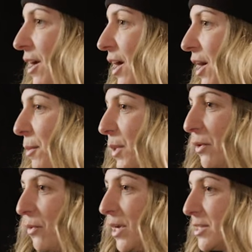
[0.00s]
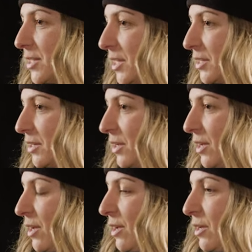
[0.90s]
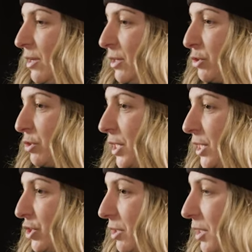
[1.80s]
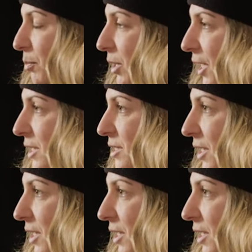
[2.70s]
It wasn't strategically placed